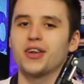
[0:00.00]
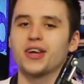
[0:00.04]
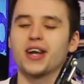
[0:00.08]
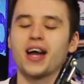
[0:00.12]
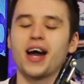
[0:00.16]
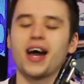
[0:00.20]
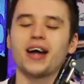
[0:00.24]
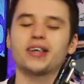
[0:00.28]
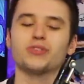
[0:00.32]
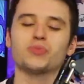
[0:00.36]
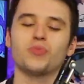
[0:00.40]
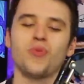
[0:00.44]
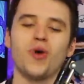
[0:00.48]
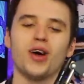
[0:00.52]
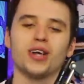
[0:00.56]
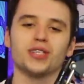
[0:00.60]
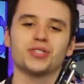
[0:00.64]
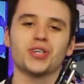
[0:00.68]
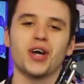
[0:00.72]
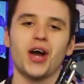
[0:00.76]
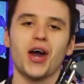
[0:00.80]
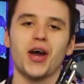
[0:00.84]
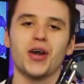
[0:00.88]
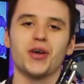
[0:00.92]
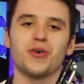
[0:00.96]
there guys, what
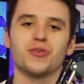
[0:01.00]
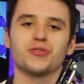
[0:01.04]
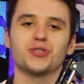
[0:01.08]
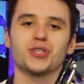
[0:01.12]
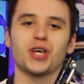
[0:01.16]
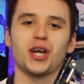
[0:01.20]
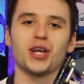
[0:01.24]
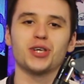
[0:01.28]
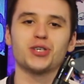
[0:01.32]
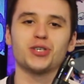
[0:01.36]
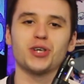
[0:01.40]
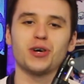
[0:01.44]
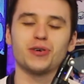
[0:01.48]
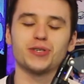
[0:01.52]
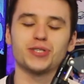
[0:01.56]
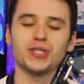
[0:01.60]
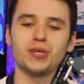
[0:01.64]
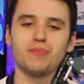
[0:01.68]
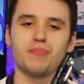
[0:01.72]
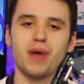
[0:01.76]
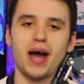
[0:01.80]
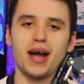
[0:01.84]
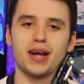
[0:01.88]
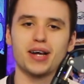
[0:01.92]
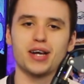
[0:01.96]
is going on? Son of
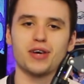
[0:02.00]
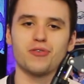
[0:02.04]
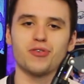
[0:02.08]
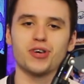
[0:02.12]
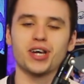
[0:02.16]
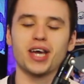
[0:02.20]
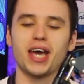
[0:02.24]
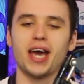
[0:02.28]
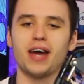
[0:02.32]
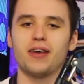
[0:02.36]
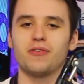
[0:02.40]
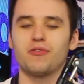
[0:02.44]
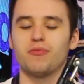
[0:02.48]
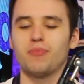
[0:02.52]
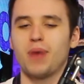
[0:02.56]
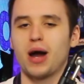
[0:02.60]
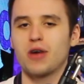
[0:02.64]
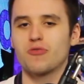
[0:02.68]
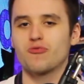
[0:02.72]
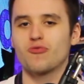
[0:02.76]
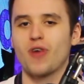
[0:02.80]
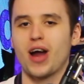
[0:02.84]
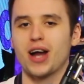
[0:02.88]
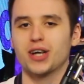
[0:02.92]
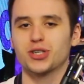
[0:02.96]
Chelsea back here again for my
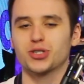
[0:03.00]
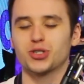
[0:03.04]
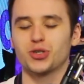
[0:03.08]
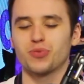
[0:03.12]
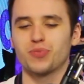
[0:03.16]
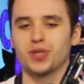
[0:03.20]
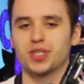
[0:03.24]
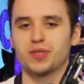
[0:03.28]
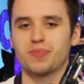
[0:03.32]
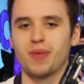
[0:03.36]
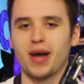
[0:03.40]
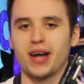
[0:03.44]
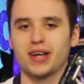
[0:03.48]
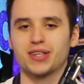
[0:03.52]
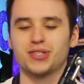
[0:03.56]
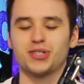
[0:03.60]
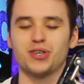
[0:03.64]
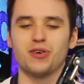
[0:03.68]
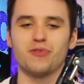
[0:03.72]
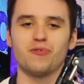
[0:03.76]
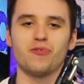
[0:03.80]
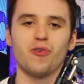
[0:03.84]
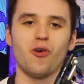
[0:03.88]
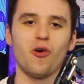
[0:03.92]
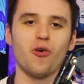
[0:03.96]
rational
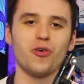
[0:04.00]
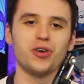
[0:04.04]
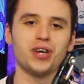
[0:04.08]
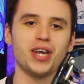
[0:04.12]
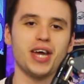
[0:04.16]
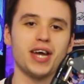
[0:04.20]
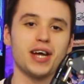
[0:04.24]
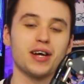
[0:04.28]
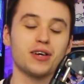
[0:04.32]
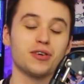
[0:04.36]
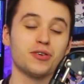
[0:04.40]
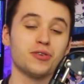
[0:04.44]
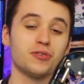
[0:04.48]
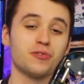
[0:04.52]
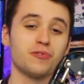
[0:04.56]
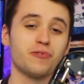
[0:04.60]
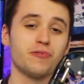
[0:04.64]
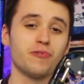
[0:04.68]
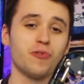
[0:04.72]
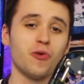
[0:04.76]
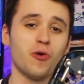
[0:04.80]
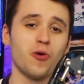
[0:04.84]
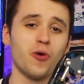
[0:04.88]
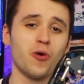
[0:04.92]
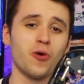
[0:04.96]
perspective on England
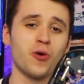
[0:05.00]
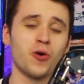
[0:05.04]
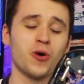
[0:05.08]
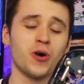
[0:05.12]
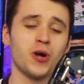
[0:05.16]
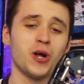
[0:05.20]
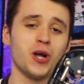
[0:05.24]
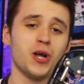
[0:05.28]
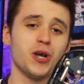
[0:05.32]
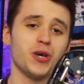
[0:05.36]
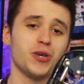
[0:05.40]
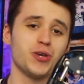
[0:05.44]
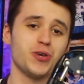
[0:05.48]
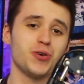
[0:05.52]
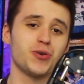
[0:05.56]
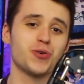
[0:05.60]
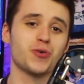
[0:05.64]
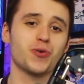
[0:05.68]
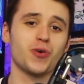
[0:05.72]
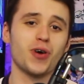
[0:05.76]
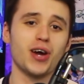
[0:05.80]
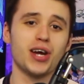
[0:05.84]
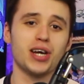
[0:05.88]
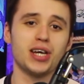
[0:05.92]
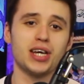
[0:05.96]
4,
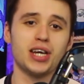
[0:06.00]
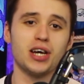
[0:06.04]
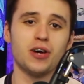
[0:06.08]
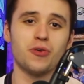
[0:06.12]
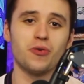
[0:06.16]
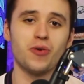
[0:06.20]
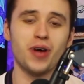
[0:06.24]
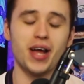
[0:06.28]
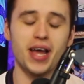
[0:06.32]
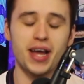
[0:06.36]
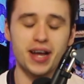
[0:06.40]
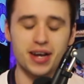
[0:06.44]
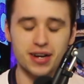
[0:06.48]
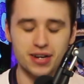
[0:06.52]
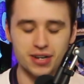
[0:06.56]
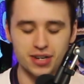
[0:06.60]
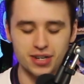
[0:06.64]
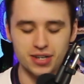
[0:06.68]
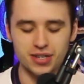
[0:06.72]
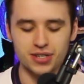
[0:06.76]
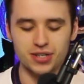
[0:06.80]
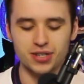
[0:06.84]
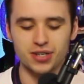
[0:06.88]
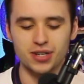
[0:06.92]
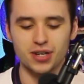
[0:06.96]
Ukraine 0.
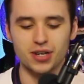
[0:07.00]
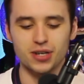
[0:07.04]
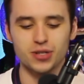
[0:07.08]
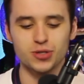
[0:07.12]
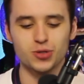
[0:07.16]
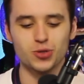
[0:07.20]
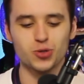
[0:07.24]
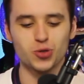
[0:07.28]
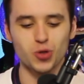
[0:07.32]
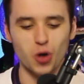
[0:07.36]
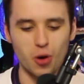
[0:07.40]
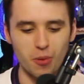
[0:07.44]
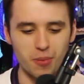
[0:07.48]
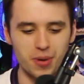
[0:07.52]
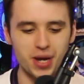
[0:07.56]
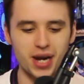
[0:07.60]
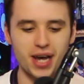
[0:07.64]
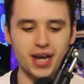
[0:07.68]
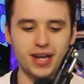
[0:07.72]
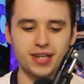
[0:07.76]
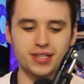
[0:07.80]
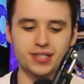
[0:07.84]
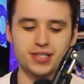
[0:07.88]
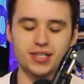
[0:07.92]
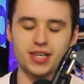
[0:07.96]
England
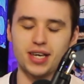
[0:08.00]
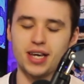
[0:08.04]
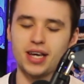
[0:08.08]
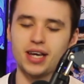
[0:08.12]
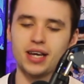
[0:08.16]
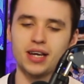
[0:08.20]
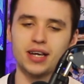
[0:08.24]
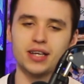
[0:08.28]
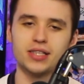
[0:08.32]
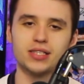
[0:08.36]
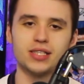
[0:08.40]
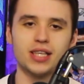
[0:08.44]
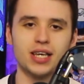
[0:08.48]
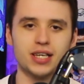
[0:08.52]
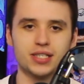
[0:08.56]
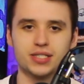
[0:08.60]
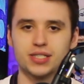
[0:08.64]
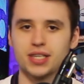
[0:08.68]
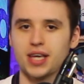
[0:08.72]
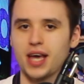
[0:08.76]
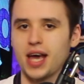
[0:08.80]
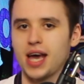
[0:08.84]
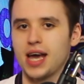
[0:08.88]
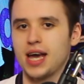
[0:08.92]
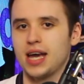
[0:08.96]
dominating
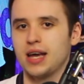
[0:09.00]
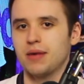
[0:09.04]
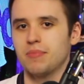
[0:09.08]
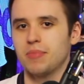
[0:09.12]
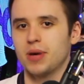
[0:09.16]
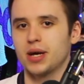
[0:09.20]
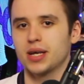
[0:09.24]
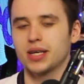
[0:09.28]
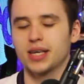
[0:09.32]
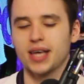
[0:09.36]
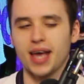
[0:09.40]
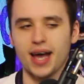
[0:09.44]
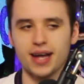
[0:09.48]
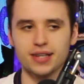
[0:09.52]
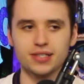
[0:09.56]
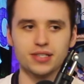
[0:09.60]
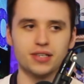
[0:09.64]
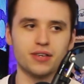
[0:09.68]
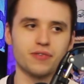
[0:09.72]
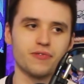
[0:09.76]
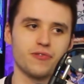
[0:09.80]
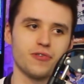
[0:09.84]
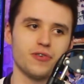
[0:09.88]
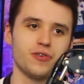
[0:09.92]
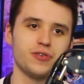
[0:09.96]
this game,
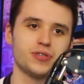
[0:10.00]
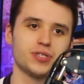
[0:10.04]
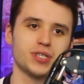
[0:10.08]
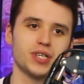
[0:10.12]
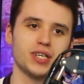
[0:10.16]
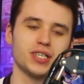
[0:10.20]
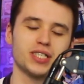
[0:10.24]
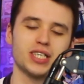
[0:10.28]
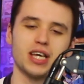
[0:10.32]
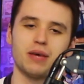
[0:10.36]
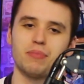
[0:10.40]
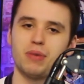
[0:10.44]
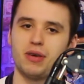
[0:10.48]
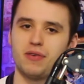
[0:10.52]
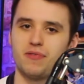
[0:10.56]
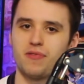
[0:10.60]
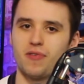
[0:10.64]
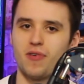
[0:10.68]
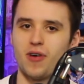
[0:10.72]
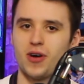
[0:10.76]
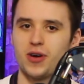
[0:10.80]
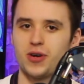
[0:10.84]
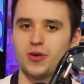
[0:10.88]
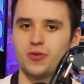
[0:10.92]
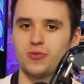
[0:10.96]
getting through to the
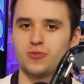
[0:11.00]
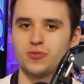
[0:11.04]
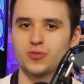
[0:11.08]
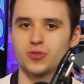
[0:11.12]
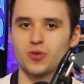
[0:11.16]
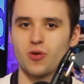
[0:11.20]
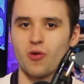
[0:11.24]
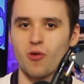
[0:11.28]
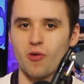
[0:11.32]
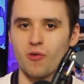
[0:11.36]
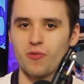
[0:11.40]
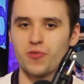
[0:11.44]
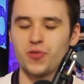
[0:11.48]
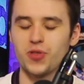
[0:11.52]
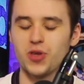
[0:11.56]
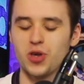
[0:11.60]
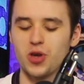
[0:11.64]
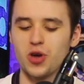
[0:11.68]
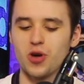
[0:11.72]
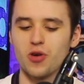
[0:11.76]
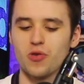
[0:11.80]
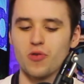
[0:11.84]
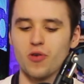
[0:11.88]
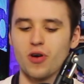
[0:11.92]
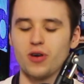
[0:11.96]
semi-finals of
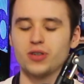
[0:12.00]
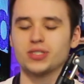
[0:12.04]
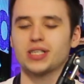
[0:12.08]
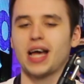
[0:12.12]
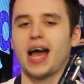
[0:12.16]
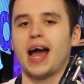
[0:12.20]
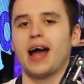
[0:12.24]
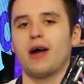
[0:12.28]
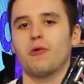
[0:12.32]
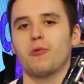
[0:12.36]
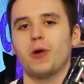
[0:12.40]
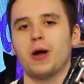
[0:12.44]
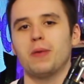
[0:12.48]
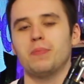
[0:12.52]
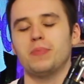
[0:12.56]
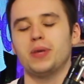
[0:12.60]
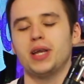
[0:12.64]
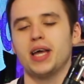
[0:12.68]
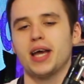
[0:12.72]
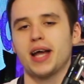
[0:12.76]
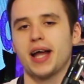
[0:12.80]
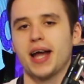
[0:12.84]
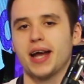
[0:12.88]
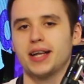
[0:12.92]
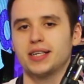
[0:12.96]
the Euros at
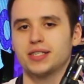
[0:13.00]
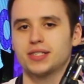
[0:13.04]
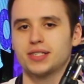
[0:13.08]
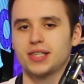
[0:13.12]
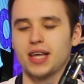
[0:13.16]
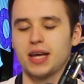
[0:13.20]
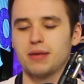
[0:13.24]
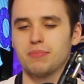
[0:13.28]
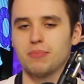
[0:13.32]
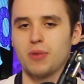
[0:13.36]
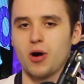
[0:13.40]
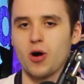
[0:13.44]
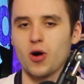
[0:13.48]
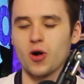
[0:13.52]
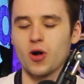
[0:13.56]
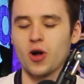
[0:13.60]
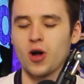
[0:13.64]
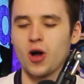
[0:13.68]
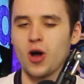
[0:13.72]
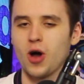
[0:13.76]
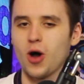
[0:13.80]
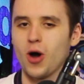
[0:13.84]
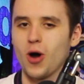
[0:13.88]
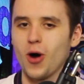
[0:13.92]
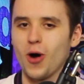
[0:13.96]
Wembley against
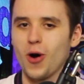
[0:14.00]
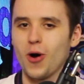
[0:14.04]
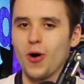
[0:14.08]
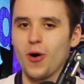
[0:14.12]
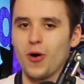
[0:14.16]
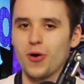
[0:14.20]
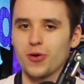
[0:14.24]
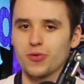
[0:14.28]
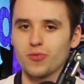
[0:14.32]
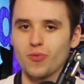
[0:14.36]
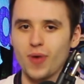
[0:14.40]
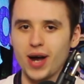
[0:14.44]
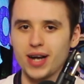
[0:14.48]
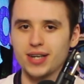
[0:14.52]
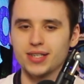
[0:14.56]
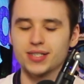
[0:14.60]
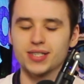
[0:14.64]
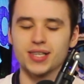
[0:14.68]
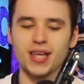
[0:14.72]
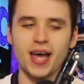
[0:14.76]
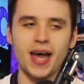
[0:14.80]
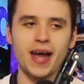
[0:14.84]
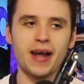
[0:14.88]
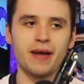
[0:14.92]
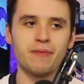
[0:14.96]
Denmark on
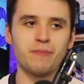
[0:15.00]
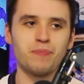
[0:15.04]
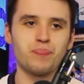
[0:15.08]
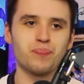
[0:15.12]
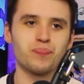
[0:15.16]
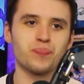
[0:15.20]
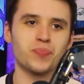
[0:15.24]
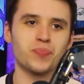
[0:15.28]
Wednesday.